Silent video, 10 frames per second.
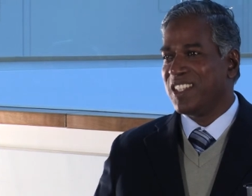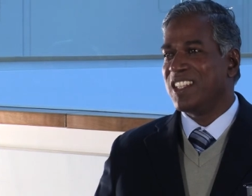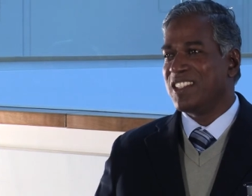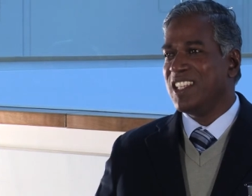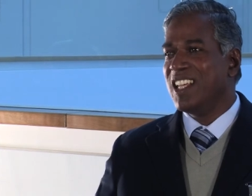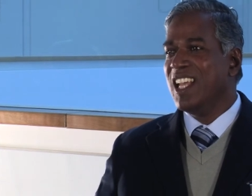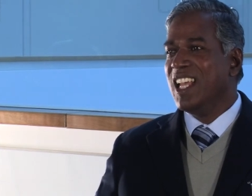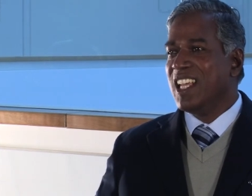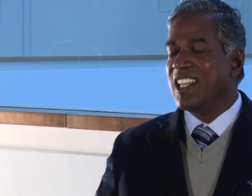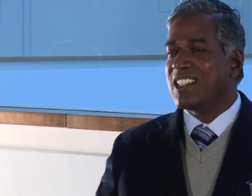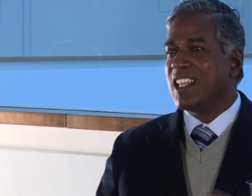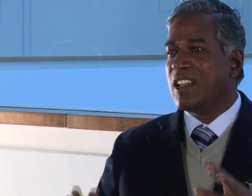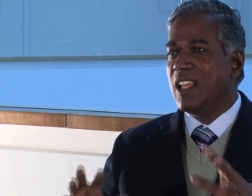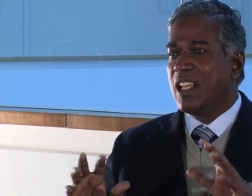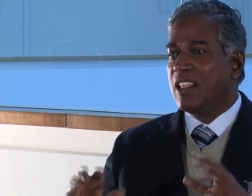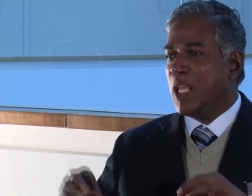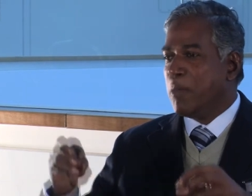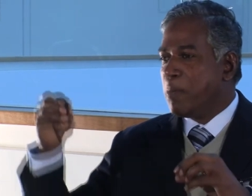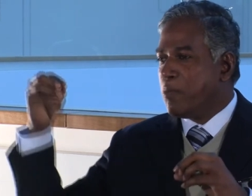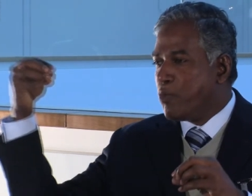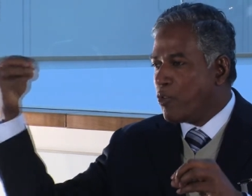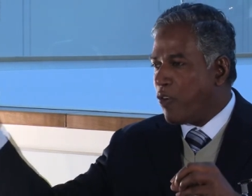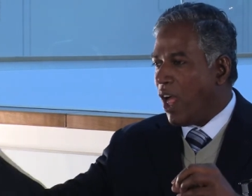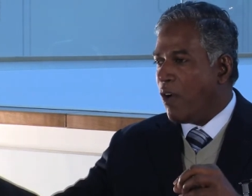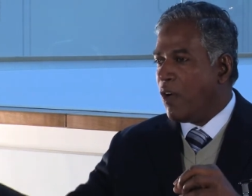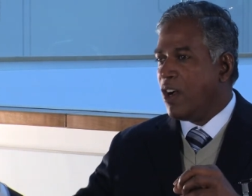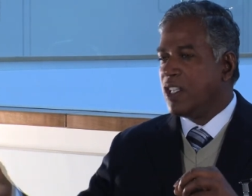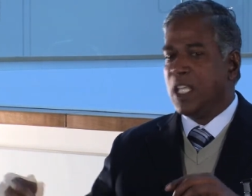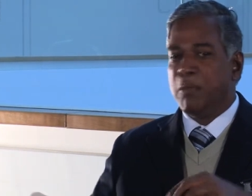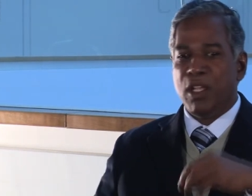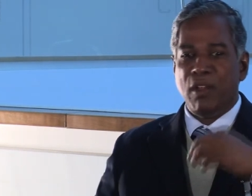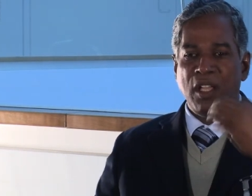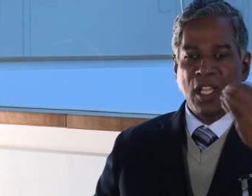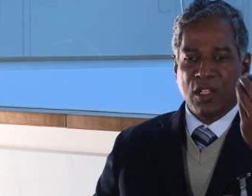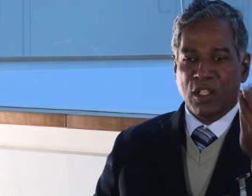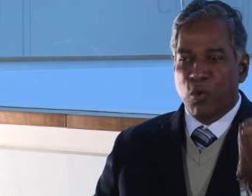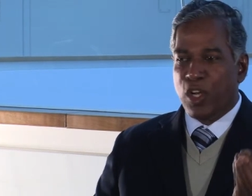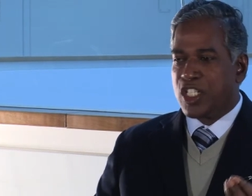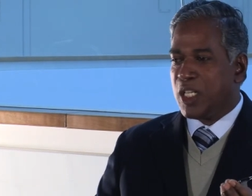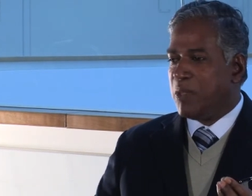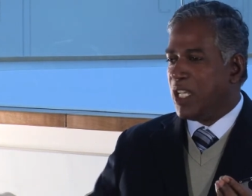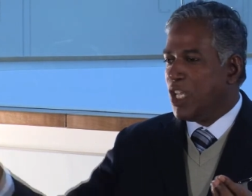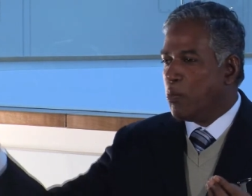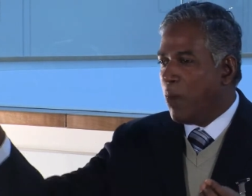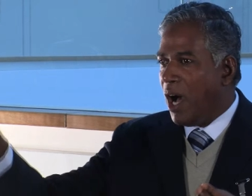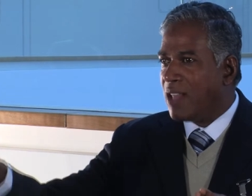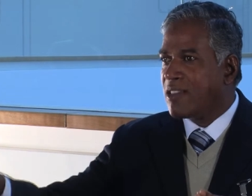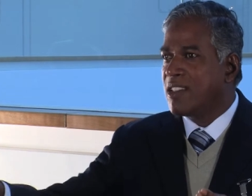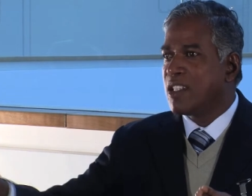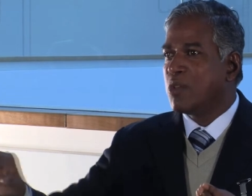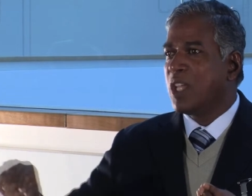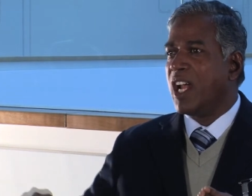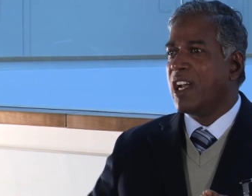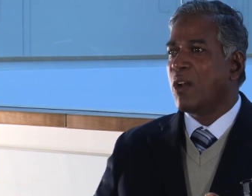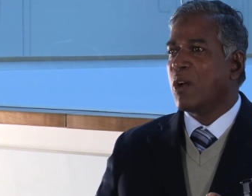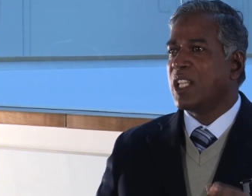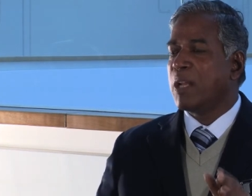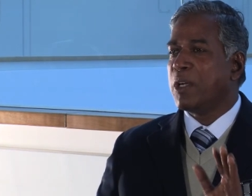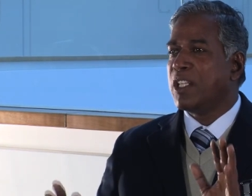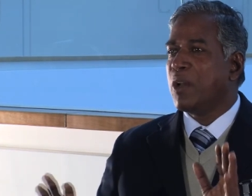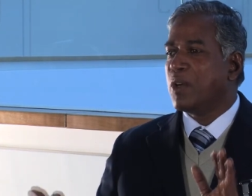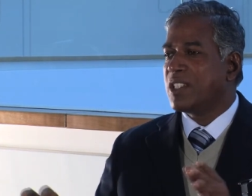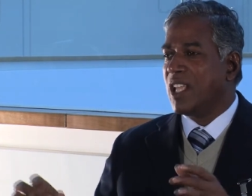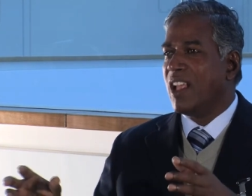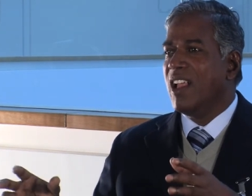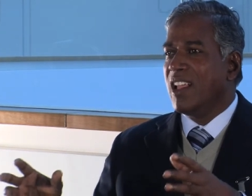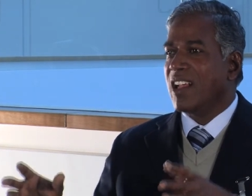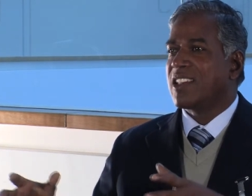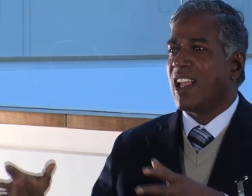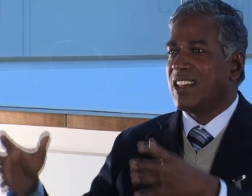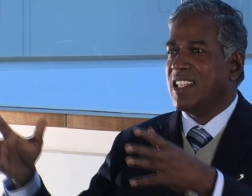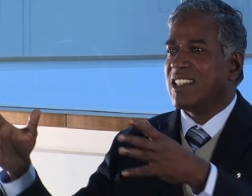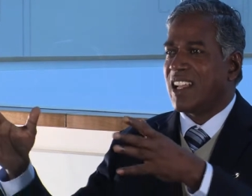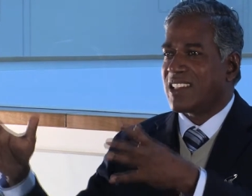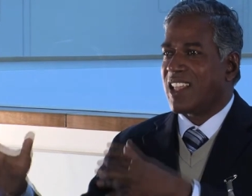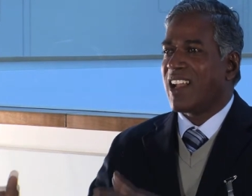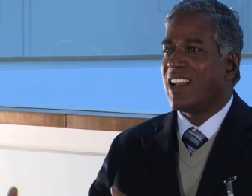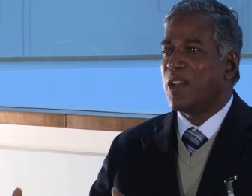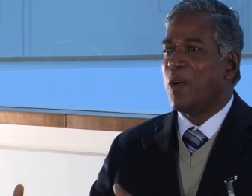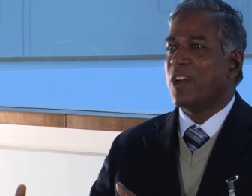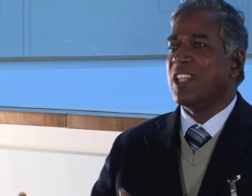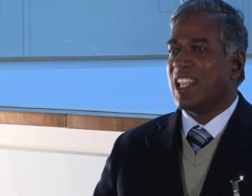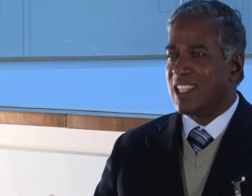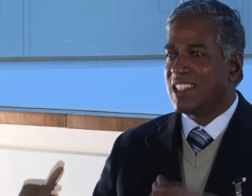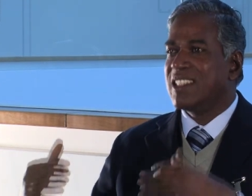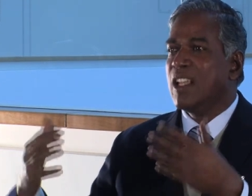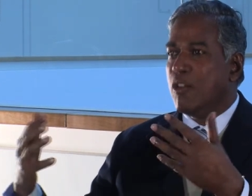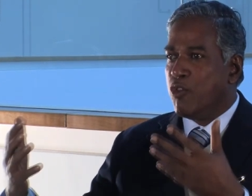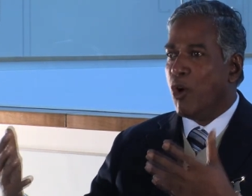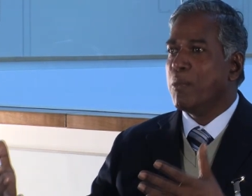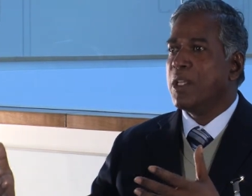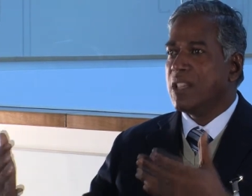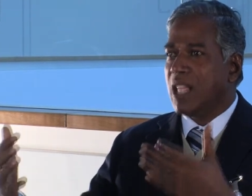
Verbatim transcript: You see, it is said they may put flower, they may they worship, they give bath to the idol, all that, but they don't say exactly this is exactly God. That is for me